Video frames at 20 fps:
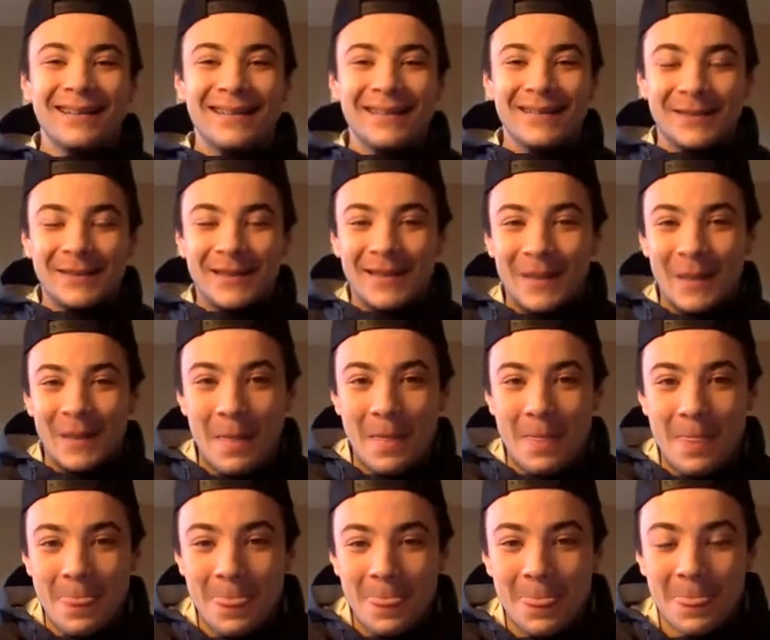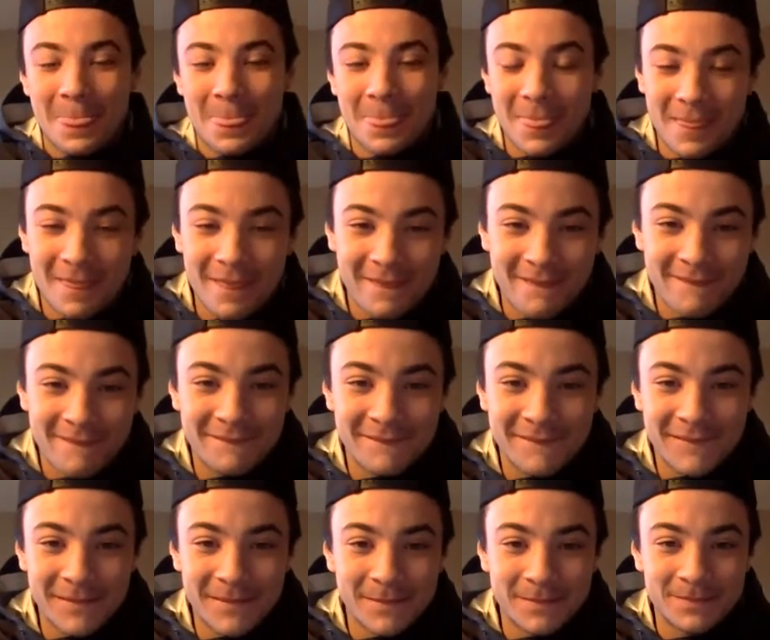
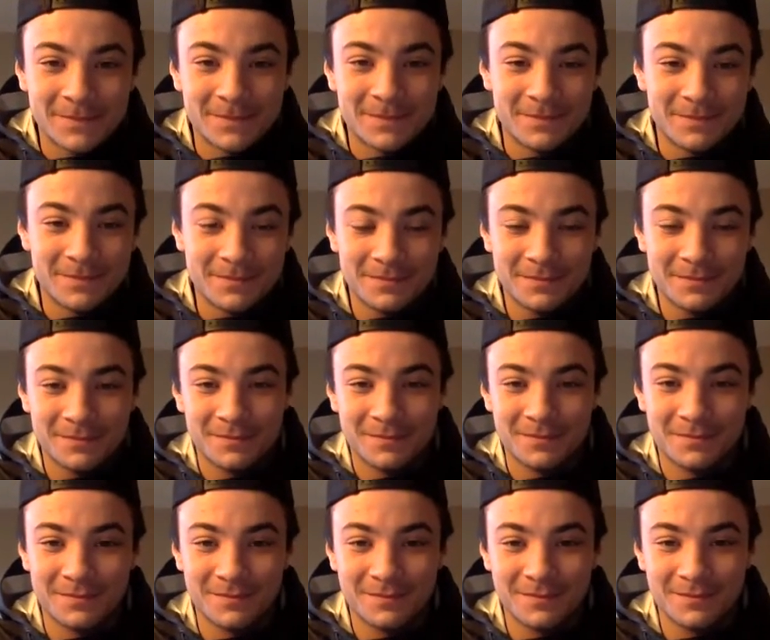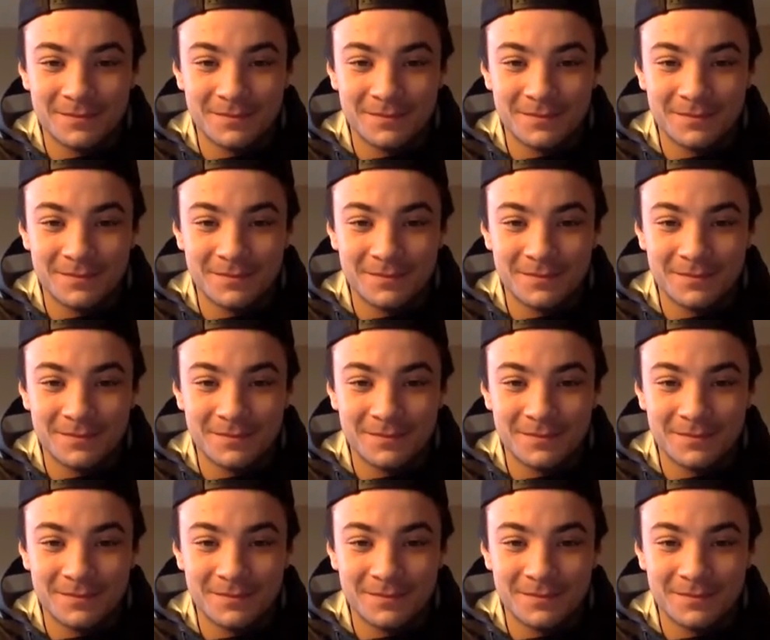[no speech]